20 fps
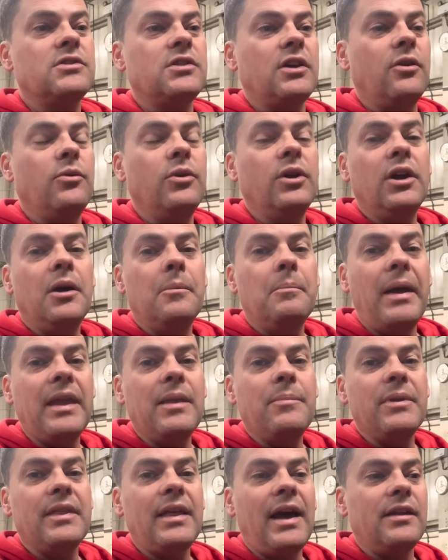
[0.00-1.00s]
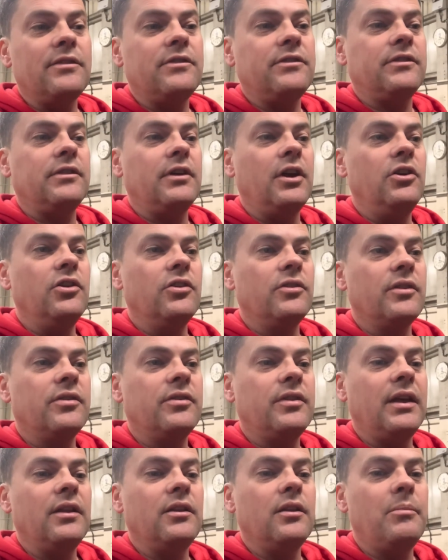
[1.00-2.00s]
So maybe that's another
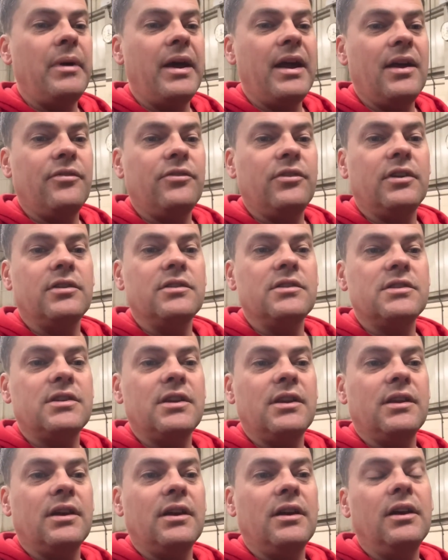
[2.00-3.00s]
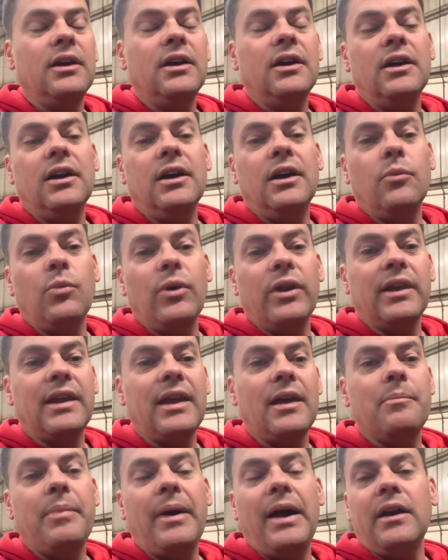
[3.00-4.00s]
thing that I may have to consider. Uh, when I
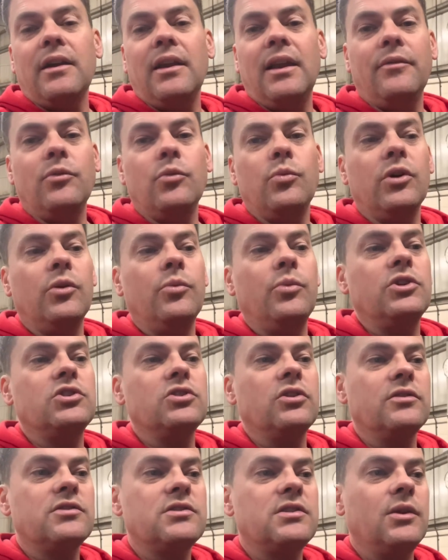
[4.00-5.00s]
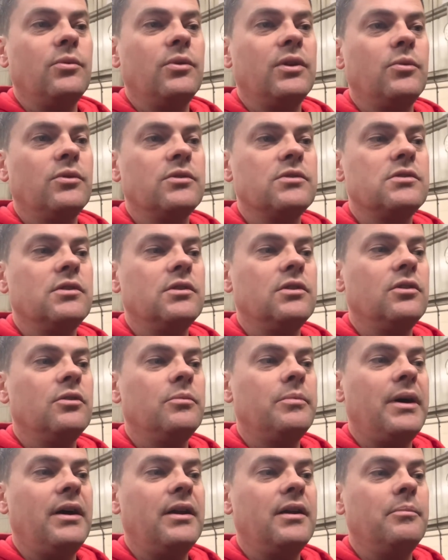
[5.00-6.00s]
get back, I'll have a word with John, see what he wants to do
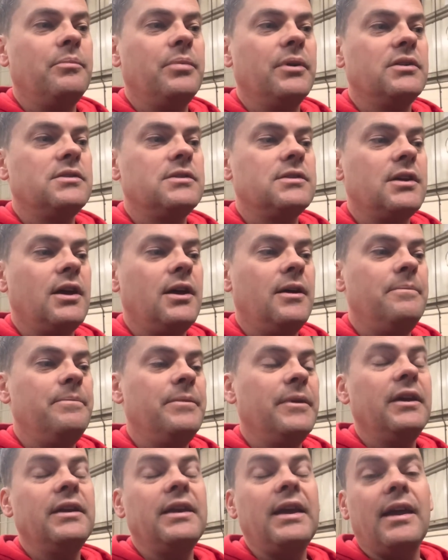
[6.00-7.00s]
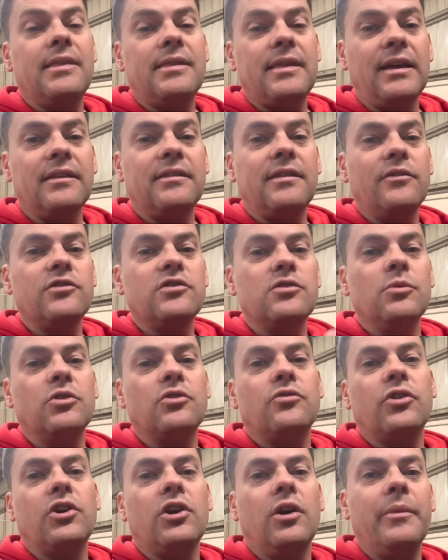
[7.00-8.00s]
about it. But um, yeah, thanks ever so
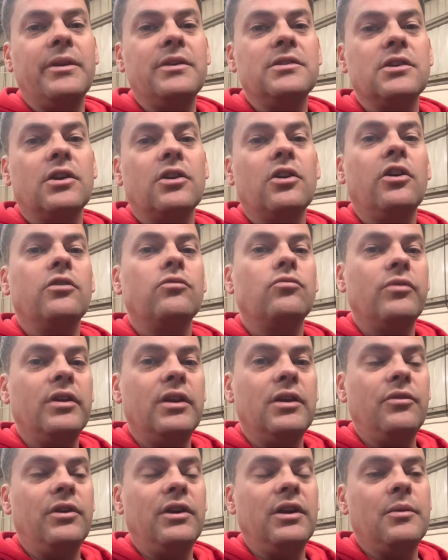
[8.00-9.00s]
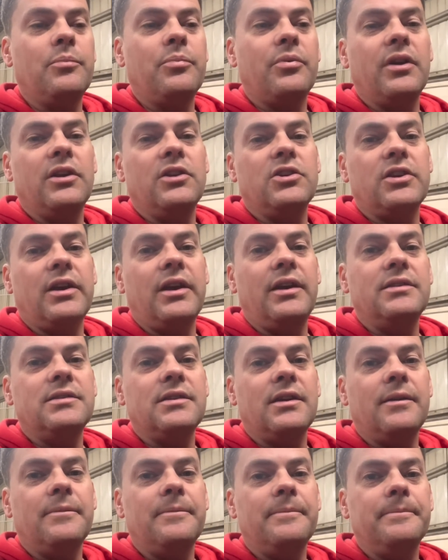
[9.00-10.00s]
much for commenting, guys. Really, really appreciate
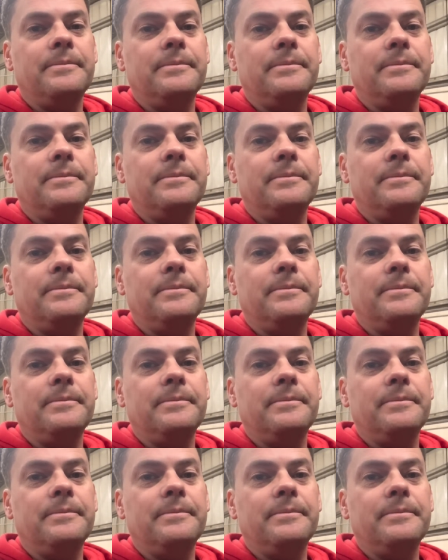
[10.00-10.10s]
it.